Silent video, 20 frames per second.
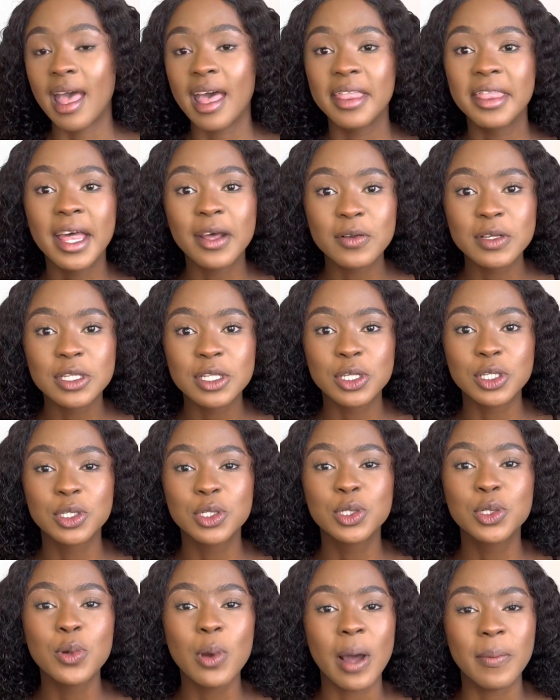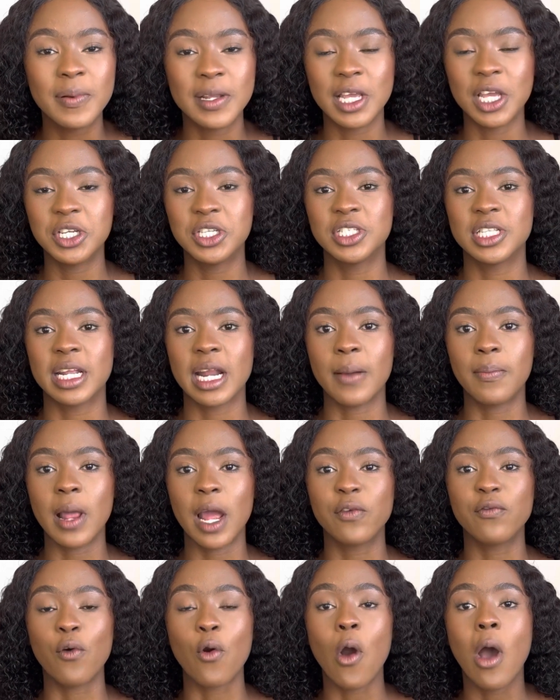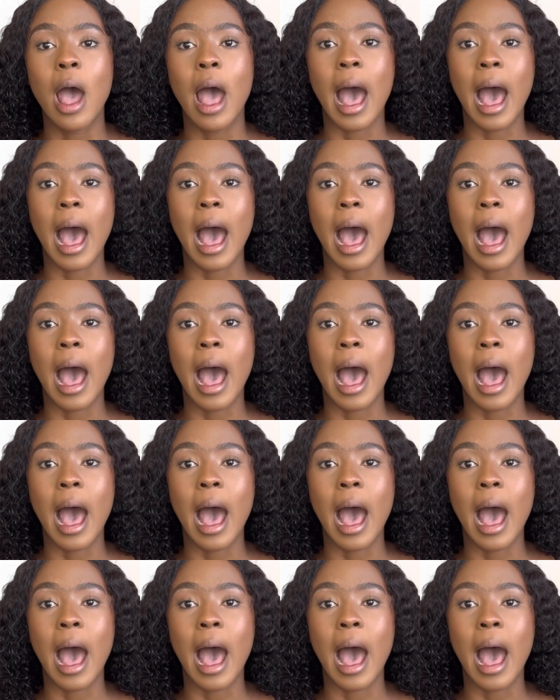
That was the two applications that I applied for.